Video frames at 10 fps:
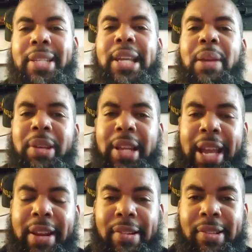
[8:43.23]

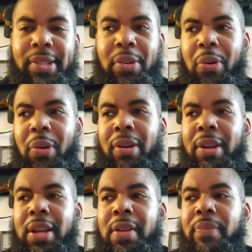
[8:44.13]
intimidators, or
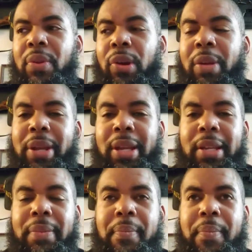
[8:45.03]
want to
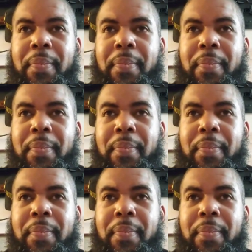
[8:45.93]
be